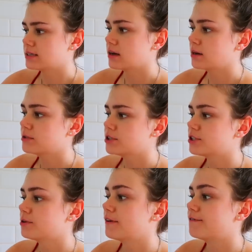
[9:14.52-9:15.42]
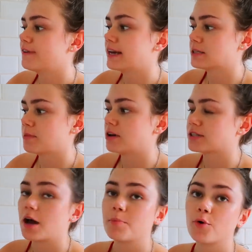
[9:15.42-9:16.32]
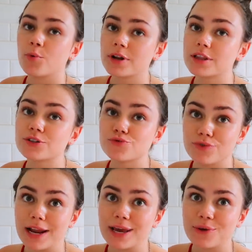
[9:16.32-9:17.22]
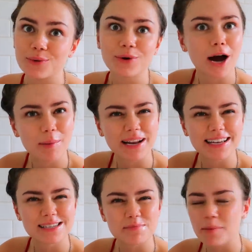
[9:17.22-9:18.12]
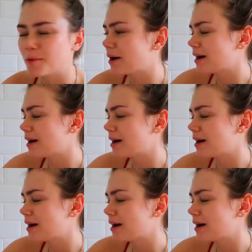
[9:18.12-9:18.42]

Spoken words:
It's time to do a face mask. I bought one of those really cool carbonated bubble